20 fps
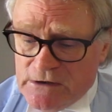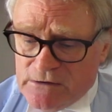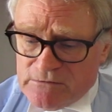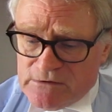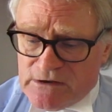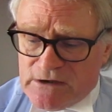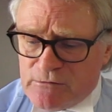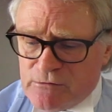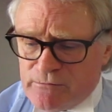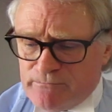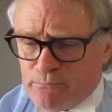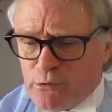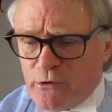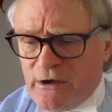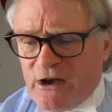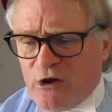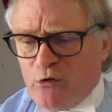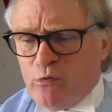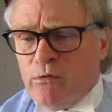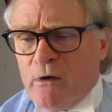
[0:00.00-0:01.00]
Well, I wouldn't put
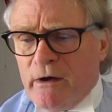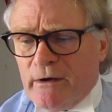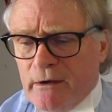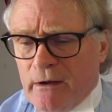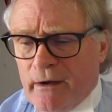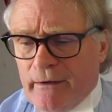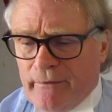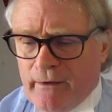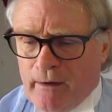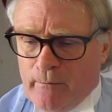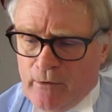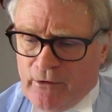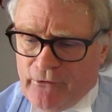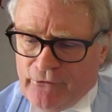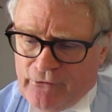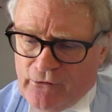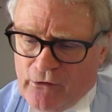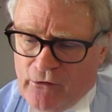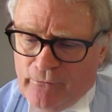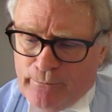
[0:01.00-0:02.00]
it quite like that
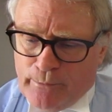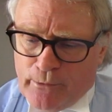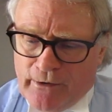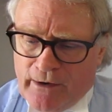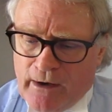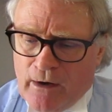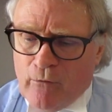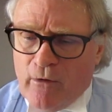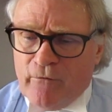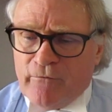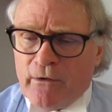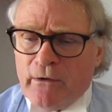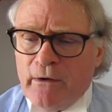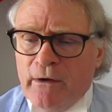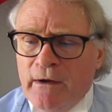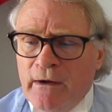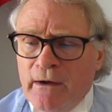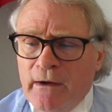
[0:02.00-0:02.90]
myself, but however,